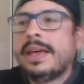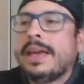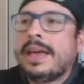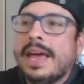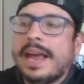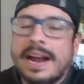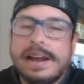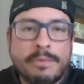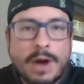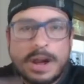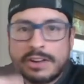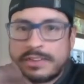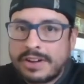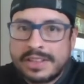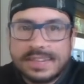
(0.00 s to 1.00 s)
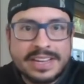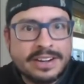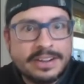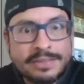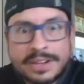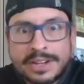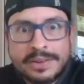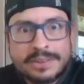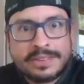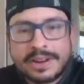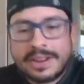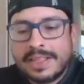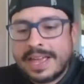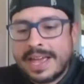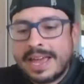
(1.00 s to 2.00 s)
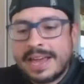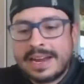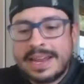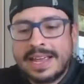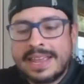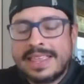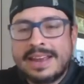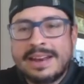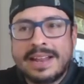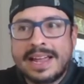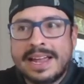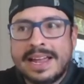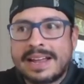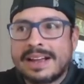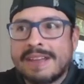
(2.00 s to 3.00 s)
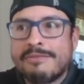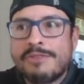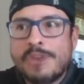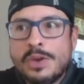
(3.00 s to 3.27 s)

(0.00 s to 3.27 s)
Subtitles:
And I watched all the interviews and all that. And then a few